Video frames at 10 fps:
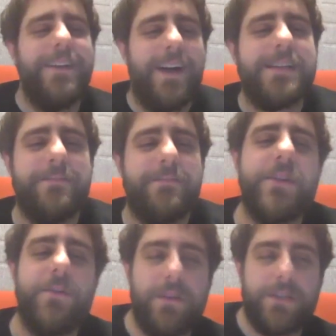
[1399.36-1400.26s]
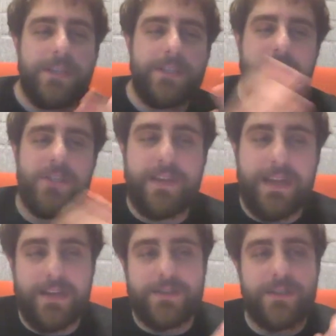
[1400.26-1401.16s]
Awesome. So just shifting
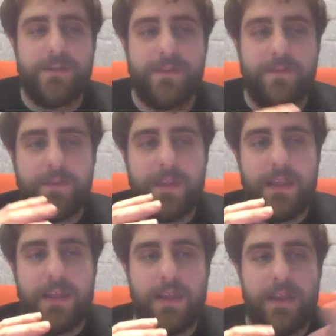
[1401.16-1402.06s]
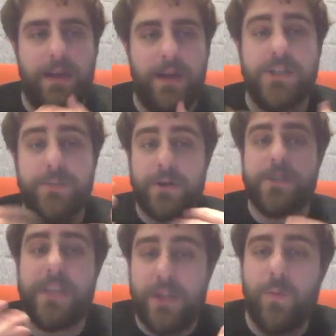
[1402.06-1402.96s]
gears in terms of the
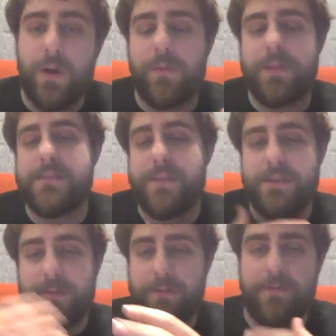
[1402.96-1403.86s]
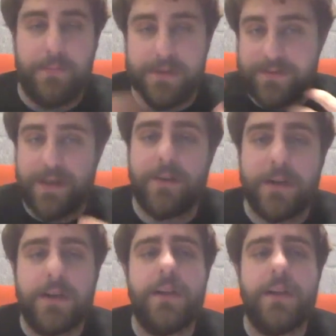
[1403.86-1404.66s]
entrepreneurs that you work with, especially with the Feminist founder,